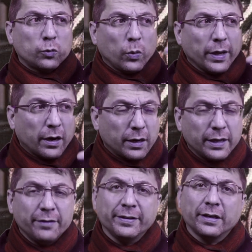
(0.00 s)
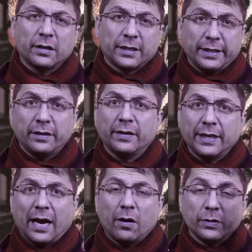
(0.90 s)
we are living here
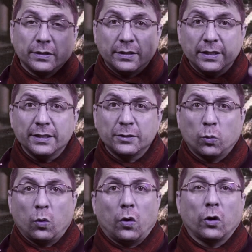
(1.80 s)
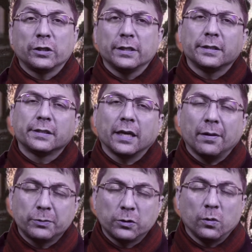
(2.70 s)
now in this world is
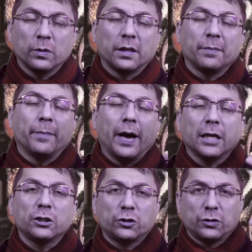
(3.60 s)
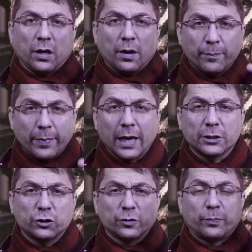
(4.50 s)
absolutely much,
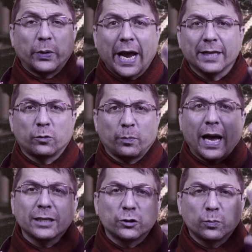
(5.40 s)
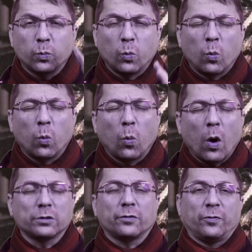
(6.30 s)
much brighter, much
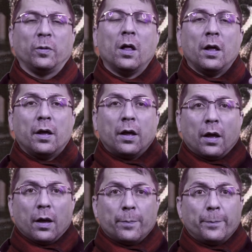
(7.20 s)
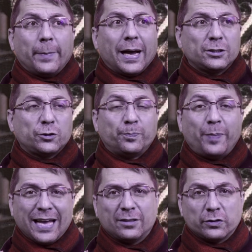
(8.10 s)
wonderful, much
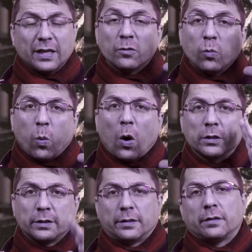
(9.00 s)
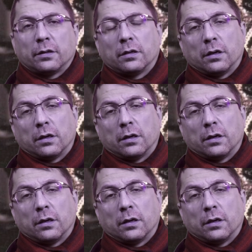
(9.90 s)
better than what